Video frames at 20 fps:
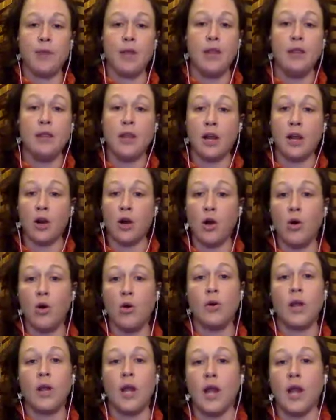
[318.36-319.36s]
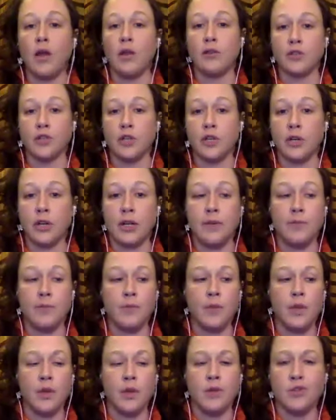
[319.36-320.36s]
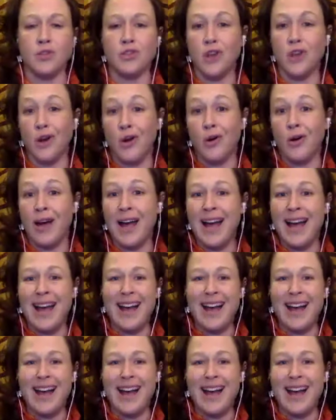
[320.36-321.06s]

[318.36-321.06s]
in their own health journey. So